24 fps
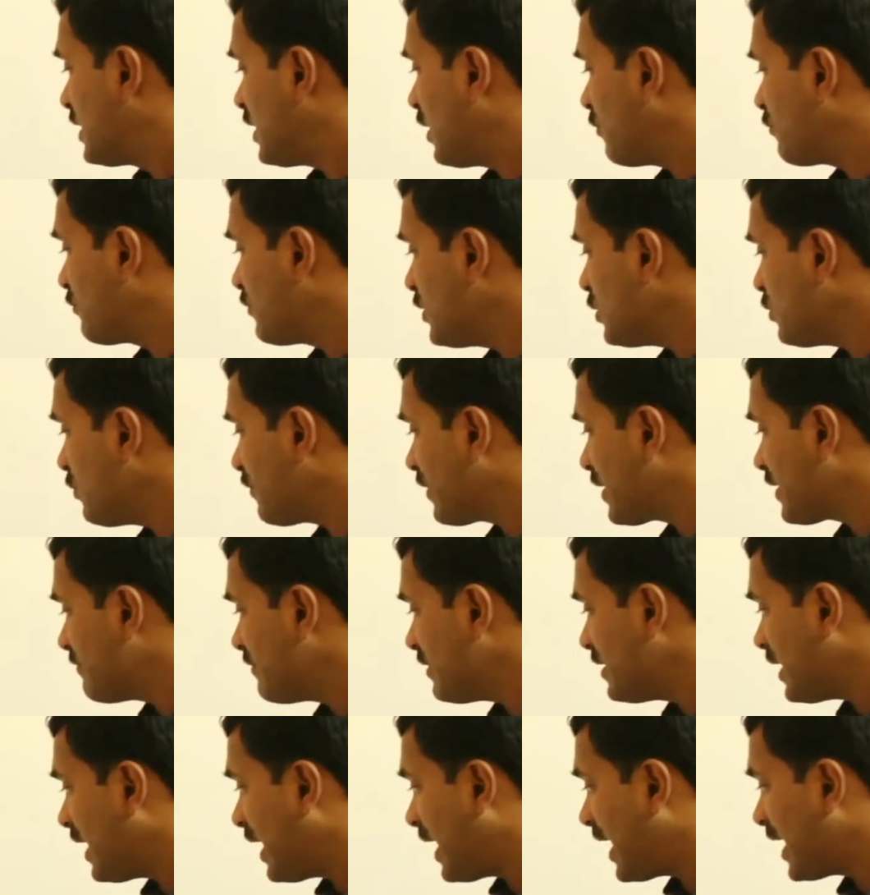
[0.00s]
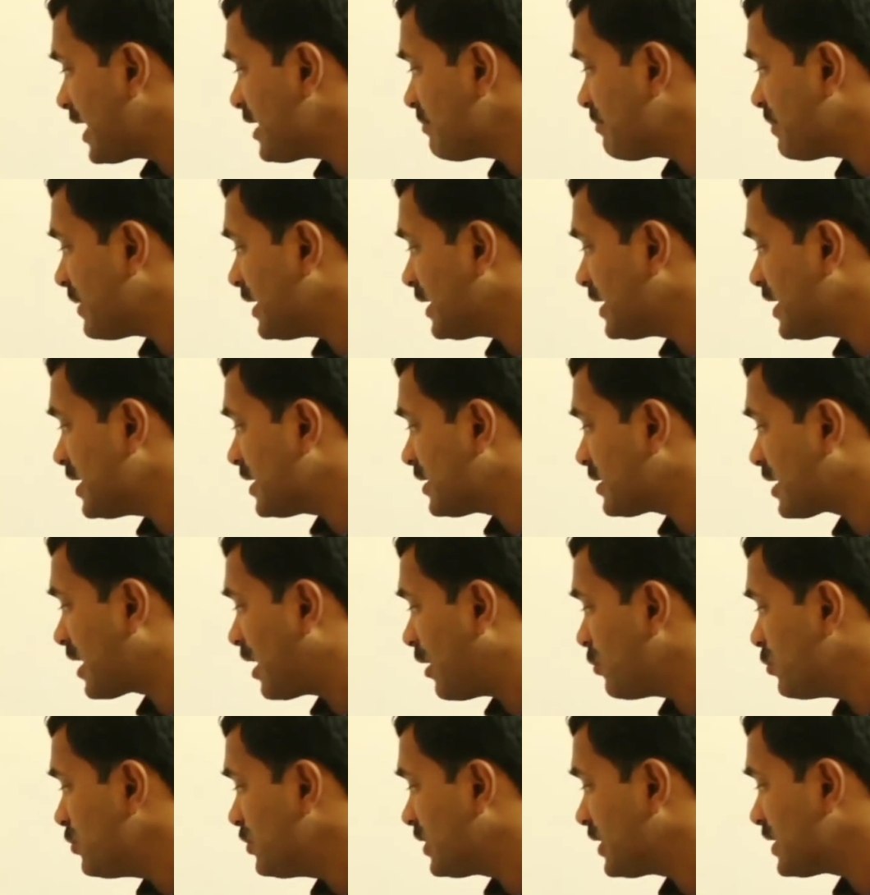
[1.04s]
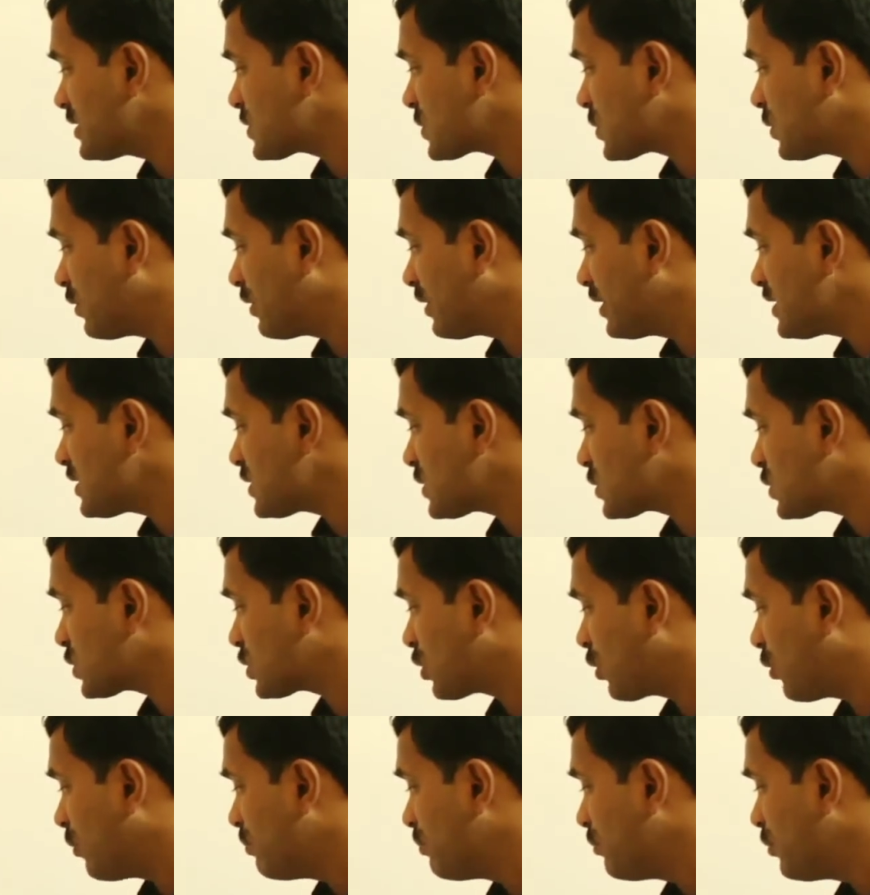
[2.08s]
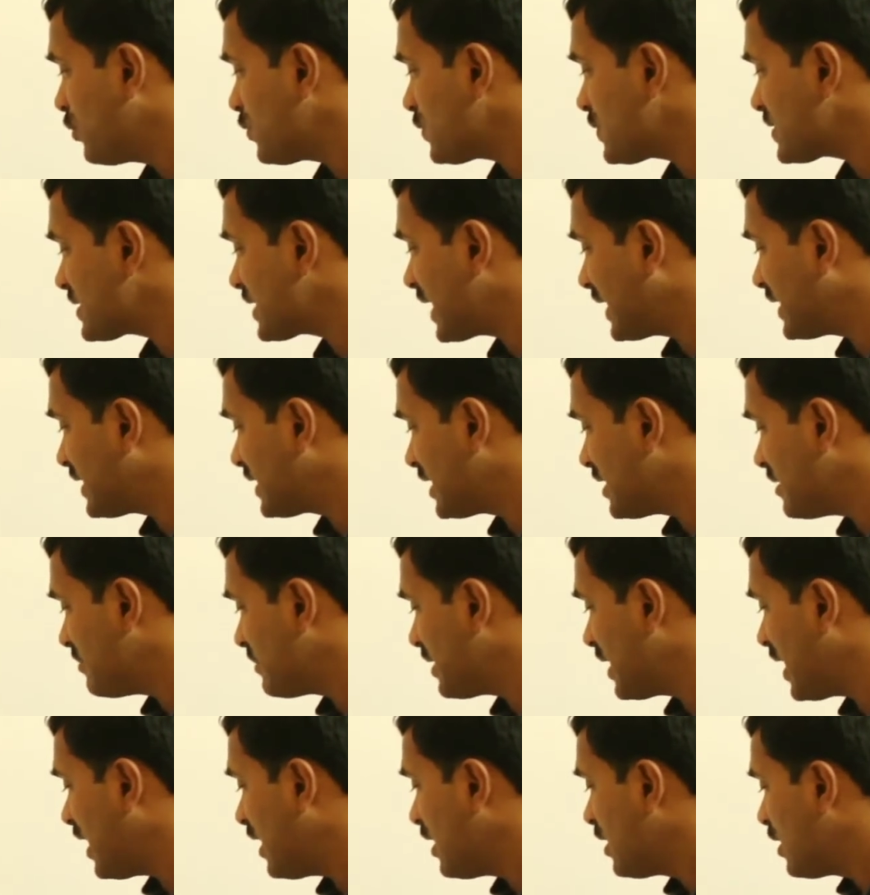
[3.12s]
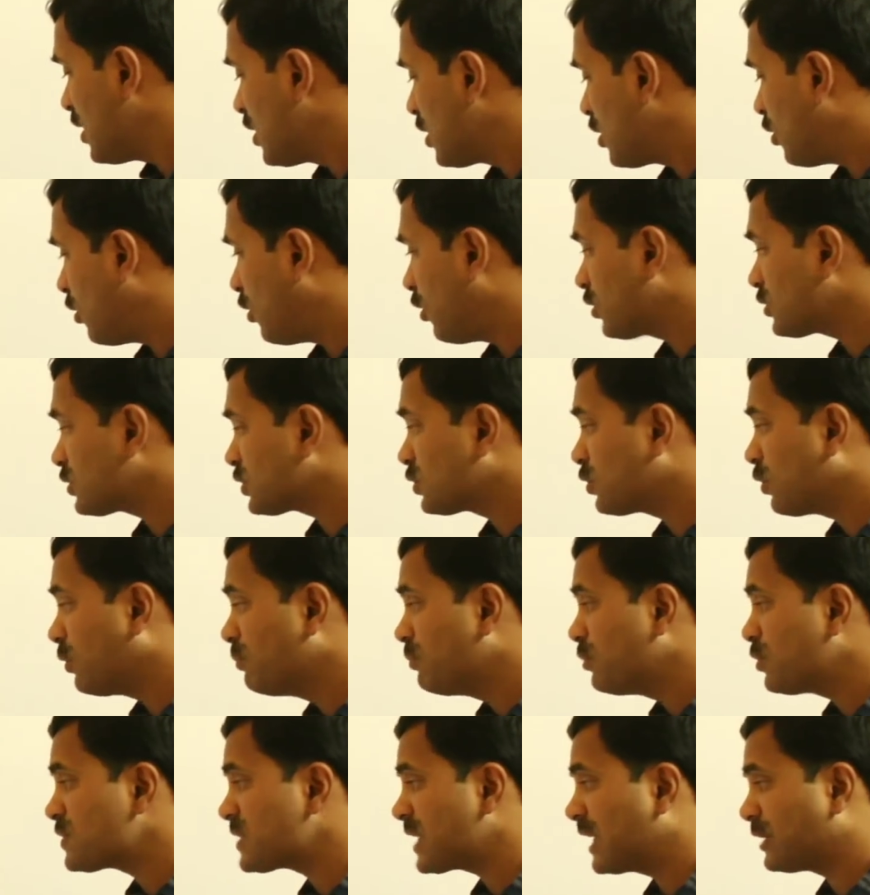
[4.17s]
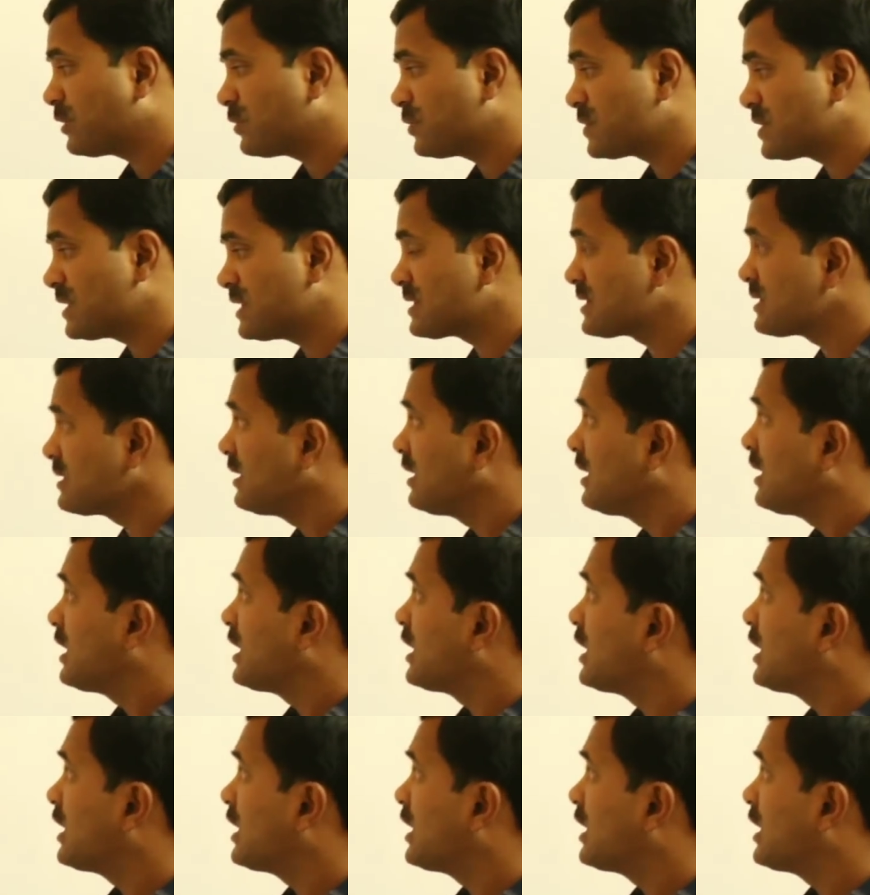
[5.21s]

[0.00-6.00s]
Now we know very well, high platelet count is called as thrombocythemia or thrombocytosis.